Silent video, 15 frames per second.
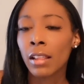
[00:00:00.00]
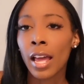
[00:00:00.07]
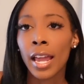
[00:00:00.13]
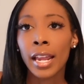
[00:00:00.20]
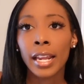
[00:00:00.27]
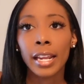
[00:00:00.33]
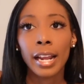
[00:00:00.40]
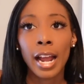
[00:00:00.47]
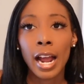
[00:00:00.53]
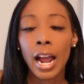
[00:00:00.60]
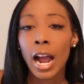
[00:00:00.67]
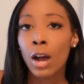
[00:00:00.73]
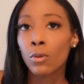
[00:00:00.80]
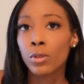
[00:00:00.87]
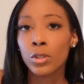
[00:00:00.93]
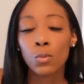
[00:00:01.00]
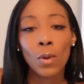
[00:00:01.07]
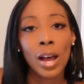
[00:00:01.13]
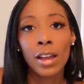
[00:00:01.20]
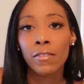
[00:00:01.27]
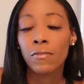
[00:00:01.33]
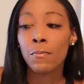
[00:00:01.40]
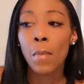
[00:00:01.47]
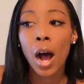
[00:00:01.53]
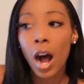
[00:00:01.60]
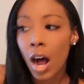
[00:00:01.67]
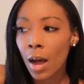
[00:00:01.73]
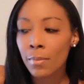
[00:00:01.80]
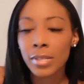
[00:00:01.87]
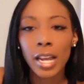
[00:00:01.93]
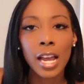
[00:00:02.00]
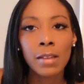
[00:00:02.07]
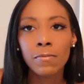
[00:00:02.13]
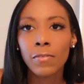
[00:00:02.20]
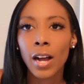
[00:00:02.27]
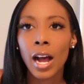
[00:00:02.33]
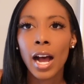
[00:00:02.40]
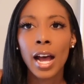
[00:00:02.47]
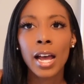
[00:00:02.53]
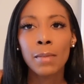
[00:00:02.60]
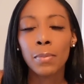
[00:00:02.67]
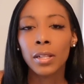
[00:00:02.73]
like housewife mom type vibe,